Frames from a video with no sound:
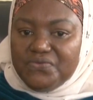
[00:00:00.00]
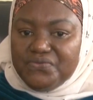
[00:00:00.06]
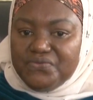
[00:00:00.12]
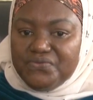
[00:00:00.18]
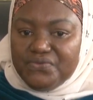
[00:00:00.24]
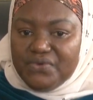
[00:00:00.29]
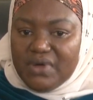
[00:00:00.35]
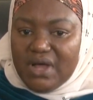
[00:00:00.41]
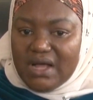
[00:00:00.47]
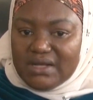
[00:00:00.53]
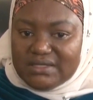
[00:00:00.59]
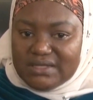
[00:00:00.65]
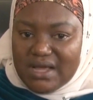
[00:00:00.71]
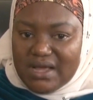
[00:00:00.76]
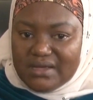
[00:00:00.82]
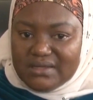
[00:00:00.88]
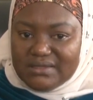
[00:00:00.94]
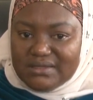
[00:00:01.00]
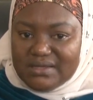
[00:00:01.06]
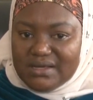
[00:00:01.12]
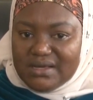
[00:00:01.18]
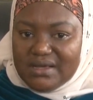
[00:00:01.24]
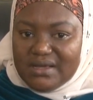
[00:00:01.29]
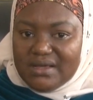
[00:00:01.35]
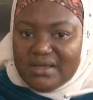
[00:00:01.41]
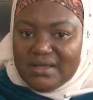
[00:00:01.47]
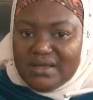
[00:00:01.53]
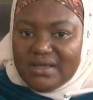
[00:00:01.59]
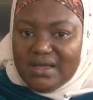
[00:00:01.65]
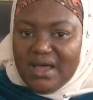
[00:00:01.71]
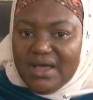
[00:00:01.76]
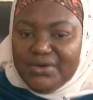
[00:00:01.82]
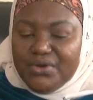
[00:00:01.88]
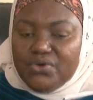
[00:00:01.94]
of attacks
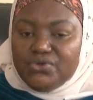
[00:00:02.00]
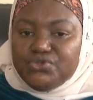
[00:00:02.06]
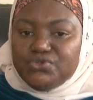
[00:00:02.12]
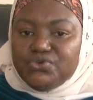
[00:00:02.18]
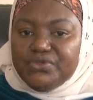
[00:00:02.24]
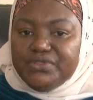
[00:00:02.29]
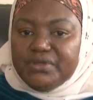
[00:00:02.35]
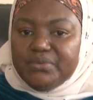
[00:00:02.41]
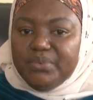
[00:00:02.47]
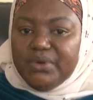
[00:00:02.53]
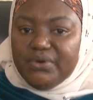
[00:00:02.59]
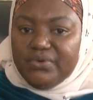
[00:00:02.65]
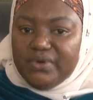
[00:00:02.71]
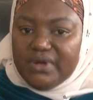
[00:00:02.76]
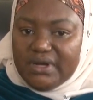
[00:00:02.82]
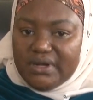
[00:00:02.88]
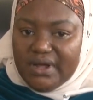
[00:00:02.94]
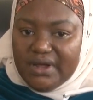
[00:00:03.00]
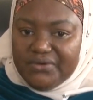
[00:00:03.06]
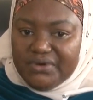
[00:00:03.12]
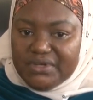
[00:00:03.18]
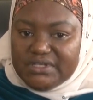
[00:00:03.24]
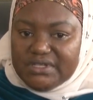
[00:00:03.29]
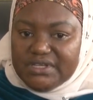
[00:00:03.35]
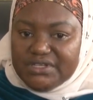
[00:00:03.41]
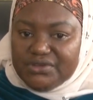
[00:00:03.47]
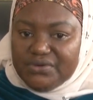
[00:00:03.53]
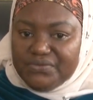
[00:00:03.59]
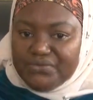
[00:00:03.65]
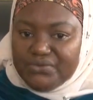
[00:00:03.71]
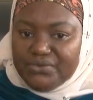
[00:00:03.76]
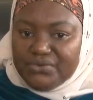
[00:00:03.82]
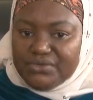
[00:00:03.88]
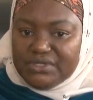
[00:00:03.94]
and also the peculiarities
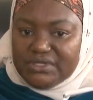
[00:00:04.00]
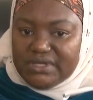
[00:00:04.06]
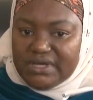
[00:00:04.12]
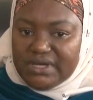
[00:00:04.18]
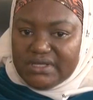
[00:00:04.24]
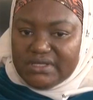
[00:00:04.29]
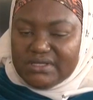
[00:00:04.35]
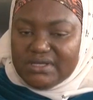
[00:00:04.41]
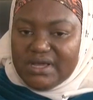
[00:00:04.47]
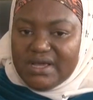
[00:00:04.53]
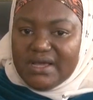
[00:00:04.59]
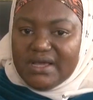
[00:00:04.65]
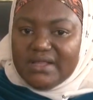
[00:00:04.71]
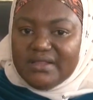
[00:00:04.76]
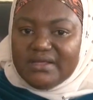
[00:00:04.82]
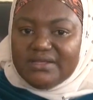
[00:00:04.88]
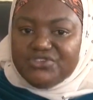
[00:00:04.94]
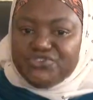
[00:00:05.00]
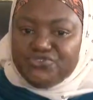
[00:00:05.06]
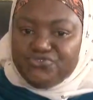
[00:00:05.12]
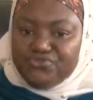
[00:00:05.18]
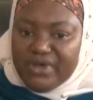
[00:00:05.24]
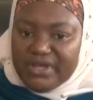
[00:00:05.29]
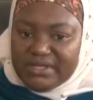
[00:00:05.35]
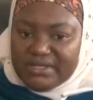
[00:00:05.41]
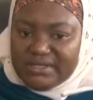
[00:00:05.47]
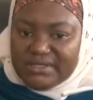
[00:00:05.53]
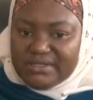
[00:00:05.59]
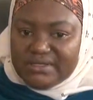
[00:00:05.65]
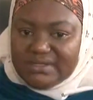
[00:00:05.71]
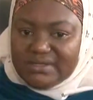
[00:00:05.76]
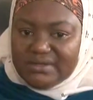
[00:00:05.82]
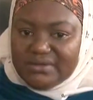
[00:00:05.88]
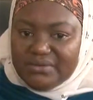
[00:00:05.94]
of those states, the
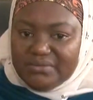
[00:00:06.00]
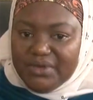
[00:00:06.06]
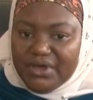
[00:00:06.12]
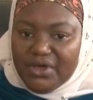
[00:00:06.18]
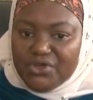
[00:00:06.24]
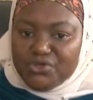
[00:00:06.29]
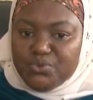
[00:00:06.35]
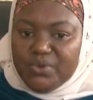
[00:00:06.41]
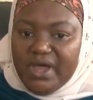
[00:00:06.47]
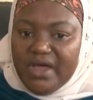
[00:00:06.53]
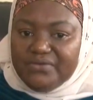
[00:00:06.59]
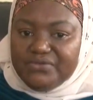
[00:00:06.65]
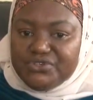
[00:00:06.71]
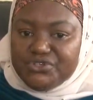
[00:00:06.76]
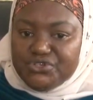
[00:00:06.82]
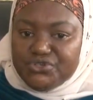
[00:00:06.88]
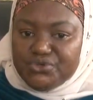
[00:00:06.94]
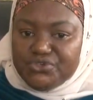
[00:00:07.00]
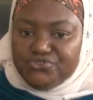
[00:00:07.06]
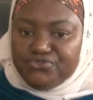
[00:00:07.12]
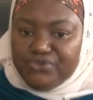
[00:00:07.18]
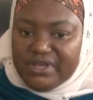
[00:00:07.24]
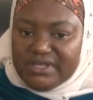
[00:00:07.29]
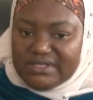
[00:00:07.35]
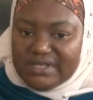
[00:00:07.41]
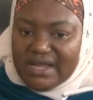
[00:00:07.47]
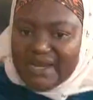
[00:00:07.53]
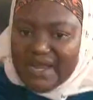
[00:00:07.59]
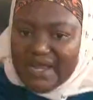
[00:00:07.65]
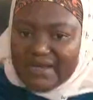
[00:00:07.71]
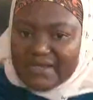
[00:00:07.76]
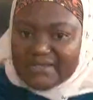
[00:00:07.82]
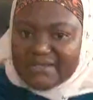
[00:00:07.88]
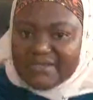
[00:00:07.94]
threats because we have to do threats
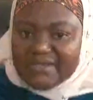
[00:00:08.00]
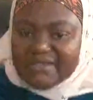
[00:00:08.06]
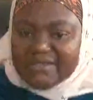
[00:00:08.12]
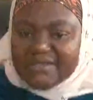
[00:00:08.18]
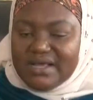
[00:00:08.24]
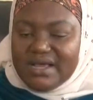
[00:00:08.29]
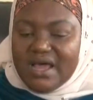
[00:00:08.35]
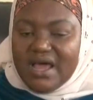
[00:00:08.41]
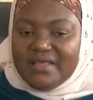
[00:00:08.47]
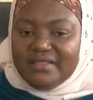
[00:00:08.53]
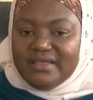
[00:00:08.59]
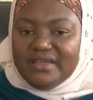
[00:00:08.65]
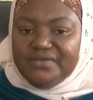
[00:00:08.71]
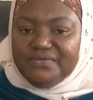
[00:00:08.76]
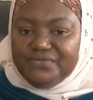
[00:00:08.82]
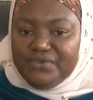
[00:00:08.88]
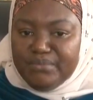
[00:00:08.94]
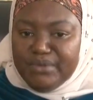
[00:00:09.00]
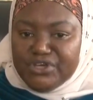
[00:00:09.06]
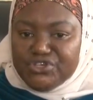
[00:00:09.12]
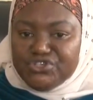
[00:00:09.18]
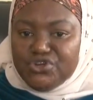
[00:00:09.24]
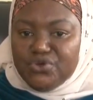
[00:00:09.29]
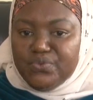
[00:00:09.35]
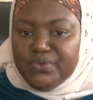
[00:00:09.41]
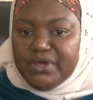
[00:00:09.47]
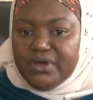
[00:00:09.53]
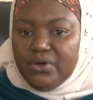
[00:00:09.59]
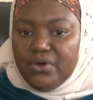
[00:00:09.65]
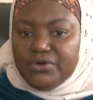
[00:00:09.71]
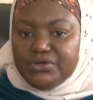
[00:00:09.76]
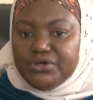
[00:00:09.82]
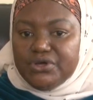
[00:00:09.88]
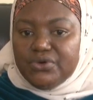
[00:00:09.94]
analysis. And the information we
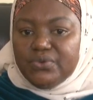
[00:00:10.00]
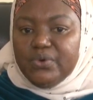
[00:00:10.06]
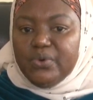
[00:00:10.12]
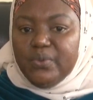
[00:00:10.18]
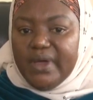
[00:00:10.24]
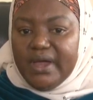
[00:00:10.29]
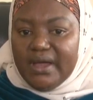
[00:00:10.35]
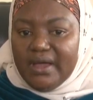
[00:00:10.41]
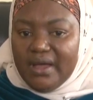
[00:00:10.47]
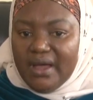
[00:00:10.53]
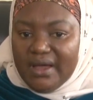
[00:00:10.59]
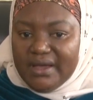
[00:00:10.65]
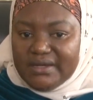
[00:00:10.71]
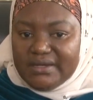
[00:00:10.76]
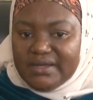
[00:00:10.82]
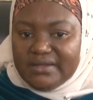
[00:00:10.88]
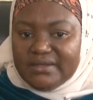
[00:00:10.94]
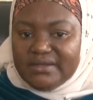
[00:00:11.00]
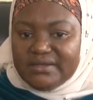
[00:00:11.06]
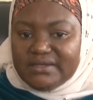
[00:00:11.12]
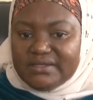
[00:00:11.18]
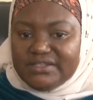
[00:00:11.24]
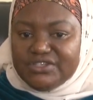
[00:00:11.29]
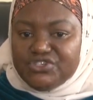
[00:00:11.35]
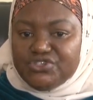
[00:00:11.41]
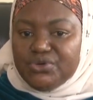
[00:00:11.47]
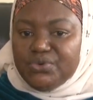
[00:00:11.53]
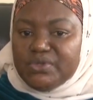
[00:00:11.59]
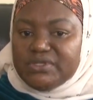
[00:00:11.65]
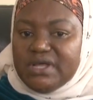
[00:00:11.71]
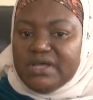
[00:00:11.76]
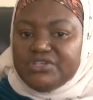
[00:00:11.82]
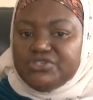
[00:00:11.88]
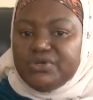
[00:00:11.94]
got, we were guided, the decision
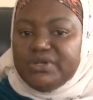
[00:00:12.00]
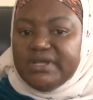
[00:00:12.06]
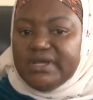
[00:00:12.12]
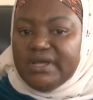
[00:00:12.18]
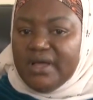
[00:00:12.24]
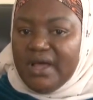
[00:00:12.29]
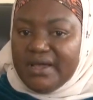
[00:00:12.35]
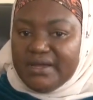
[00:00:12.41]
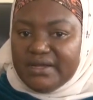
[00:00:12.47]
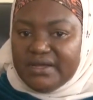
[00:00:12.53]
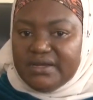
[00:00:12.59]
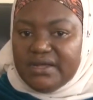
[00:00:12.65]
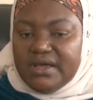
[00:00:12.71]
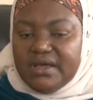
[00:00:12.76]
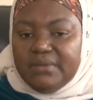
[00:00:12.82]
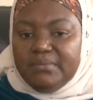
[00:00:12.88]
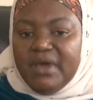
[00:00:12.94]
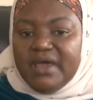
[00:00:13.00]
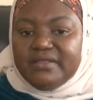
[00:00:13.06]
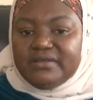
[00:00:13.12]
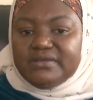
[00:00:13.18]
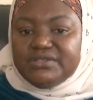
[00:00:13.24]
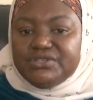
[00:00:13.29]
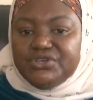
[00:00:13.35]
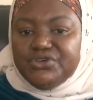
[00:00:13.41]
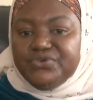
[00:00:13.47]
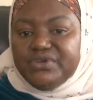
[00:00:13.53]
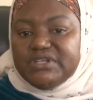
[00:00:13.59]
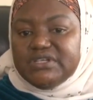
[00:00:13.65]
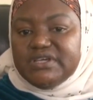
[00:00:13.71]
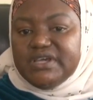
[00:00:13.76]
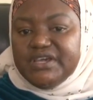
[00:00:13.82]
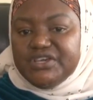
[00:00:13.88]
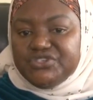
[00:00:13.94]
was actually guided by the hmm.
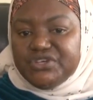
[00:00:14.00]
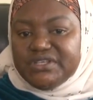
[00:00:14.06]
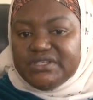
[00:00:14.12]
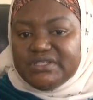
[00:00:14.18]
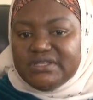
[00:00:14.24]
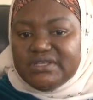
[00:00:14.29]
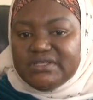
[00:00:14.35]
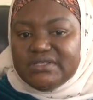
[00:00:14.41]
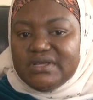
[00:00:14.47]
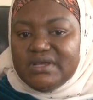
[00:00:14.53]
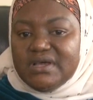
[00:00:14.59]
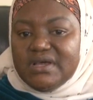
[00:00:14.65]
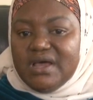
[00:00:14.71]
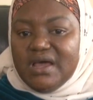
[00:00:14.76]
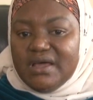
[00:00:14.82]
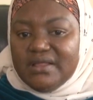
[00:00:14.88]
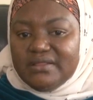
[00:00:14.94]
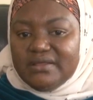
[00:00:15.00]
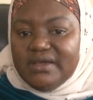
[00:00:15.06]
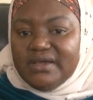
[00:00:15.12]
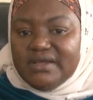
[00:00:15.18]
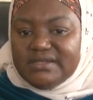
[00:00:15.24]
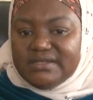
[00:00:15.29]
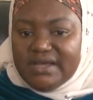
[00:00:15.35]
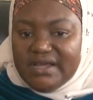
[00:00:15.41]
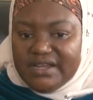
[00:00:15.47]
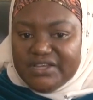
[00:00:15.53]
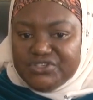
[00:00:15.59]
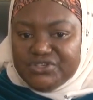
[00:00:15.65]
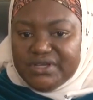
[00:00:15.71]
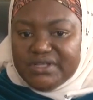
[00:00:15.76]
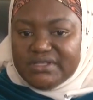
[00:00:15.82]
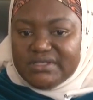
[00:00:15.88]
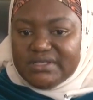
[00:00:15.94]
security agencies and the
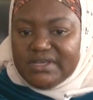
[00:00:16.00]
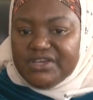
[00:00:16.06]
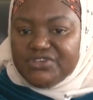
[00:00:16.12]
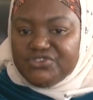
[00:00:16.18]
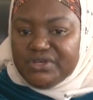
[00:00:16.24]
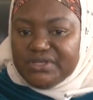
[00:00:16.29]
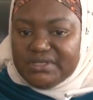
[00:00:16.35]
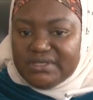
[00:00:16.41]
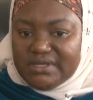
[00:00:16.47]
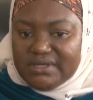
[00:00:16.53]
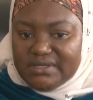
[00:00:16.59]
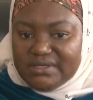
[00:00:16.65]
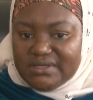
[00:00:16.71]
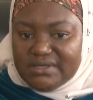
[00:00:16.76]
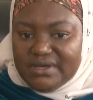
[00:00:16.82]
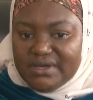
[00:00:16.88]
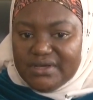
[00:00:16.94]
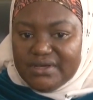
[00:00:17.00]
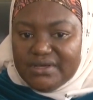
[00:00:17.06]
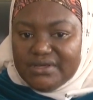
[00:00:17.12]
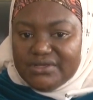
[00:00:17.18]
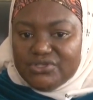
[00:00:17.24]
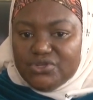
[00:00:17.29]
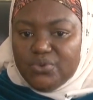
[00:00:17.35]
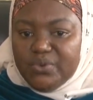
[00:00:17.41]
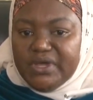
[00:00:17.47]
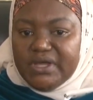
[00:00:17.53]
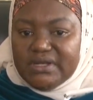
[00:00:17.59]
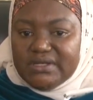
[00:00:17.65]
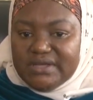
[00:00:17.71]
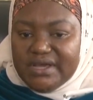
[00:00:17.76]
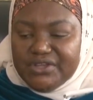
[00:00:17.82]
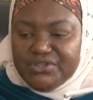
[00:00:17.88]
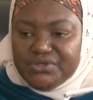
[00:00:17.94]
intelligence agencies. So we
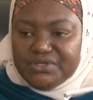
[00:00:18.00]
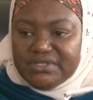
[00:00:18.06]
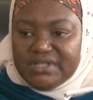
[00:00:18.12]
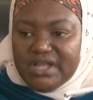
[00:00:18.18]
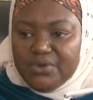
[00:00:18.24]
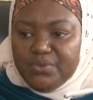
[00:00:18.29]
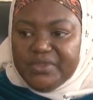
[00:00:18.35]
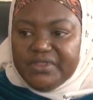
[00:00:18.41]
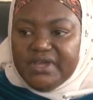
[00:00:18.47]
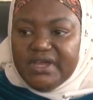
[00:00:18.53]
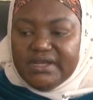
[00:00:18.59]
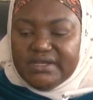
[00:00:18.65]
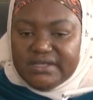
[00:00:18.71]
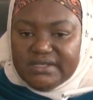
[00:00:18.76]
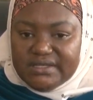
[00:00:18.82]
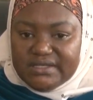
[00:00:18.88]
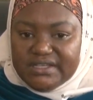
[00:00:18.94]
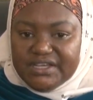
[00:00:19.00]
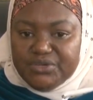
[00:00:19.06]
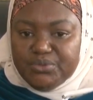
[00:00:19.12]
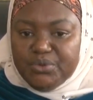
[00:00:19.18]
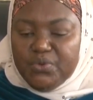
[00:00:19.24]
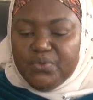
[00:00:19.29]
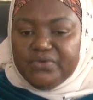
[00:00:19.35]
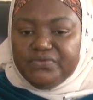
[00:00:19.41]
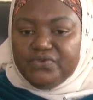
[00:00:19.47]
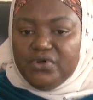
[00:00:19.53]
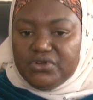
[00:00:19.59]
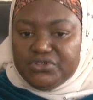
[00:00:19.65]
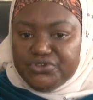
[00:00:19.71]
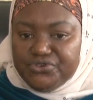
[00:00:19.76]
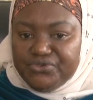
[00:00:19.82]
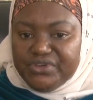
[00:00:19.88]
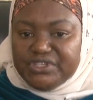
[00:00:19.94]
intend to start with the 18 states, but we've
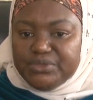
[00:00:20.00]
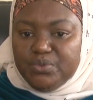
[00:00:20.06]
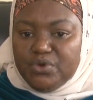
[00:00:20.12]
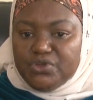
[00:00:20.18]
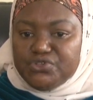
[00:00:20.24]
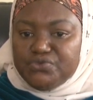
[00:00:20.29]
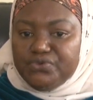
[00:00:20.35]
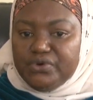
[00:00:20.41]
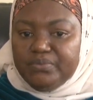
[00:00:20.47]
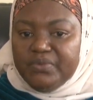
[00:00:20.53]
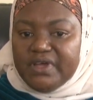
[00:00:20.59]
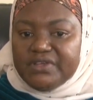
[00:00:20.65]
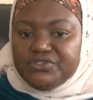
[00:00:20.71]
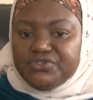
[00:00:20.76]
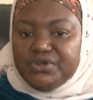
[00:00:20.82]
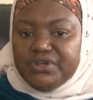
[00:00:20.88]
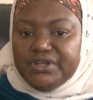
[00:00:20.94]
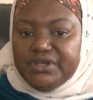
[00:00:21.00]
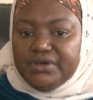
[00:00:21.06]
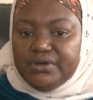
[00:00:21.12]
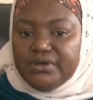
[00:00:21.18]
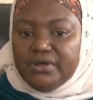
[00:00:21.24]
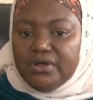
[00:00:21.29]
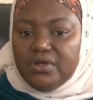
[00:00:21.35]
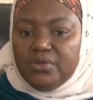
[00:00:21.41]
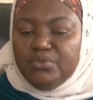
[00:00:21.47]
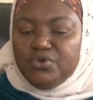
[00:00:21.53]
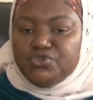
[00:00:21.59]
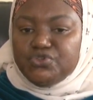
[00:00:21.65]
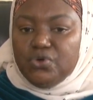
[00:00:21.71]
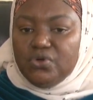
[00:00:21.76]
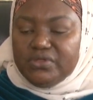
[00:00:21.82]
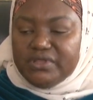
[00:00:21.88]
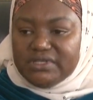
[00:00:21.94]
got a response from virtually
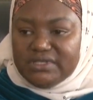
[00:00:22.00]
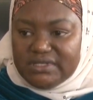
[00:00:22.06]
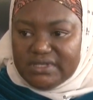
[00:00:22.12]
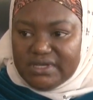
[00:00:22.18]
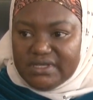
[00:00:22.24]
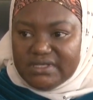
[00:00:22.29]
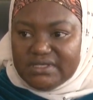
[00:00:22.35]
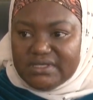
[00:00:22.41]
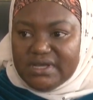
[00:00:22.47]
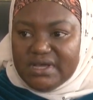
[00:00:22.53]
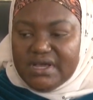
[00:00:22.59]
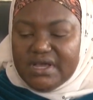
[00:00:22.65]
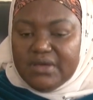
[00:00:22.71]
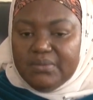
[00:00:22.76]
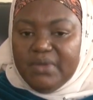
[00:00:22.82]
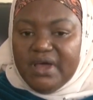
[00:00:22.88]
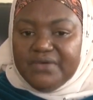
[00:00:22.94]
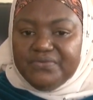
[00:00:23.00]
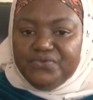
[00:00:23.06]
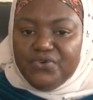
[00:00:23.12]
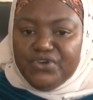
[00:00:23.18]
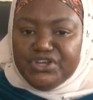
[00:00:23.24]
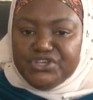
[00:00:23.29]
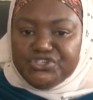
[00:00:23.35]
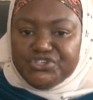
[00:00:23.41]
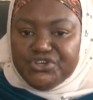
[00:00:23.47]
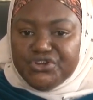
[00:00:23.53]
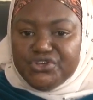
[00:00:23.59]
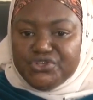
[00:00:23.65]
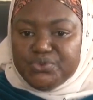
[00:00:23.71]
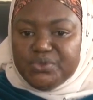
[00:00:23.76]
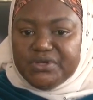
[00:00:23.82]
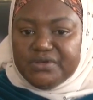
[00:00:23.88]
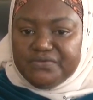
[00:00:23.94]
almost all the states by furnishing
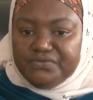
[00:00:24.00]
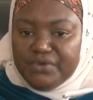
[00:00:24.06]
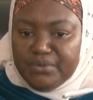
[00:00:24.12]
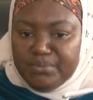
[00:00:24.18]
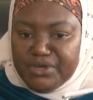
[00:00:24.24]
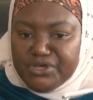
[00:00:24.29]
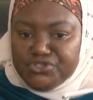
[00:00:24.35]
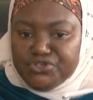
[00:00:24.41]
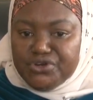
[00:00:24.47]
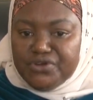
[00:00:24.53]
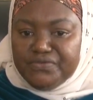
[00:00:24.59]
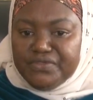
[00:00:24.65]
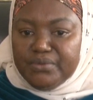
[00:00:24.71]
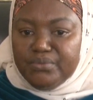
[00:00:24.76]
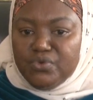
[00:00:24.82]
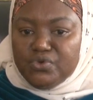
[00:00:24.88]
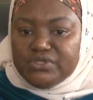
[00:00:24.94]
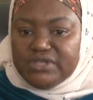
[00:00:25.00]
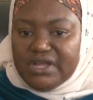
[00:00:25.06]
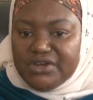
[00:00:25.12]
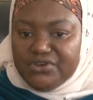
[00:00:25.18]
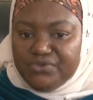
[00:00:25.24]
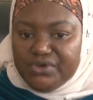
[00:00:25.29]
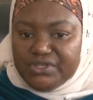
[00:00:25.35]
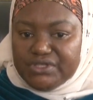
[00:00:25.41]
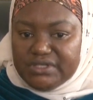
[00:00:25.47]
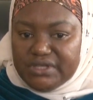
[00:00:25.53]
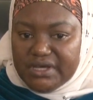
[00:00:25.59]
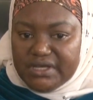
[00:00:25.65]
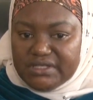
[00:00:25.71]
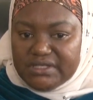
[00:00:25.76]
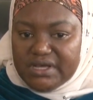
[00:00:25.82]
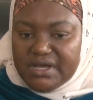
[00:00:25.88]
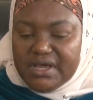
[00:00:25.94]
us with information of the most at-risk
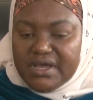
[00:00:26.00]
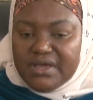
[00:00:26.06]
states.